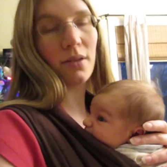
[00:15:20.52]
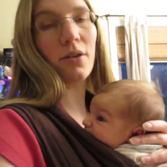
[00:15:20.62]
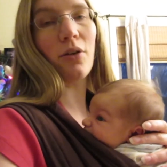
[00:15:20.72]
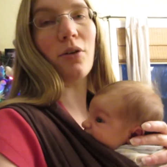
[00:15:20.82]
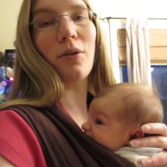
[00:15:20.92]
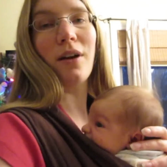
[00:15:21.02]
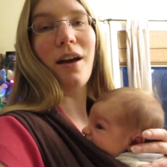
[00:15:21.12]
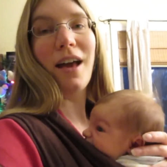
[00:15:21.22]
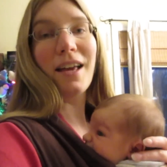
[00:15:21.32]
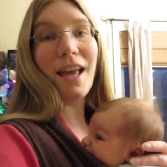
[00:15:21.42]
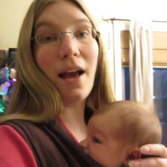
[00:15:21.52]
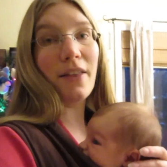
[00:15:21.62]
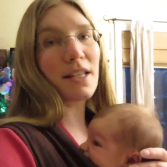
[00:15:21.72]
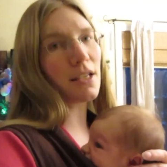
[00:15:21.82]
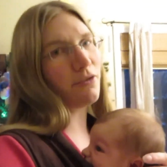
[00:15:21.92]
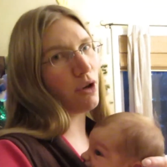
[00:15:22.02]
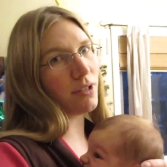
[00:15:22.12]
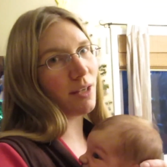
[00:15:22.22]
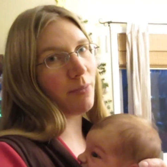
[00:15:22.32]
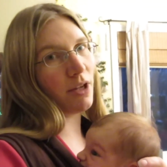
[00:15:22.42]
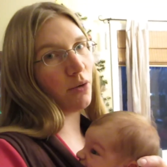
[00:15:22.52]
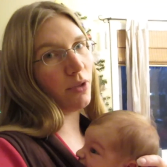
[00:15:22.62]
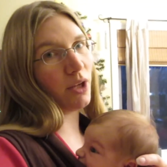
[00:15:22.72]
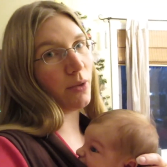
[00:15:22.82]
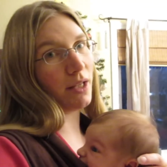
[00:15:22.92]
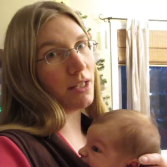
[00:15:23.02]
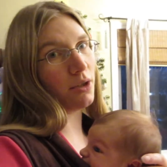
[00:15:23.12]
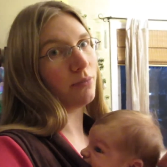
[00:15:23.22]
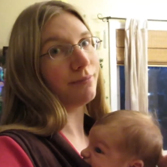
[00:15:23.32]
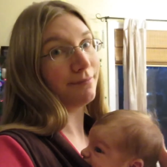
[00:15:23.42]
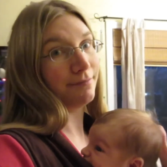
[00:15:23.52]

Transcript: So, yeah, and they tend to fall asleep in here really quickly too.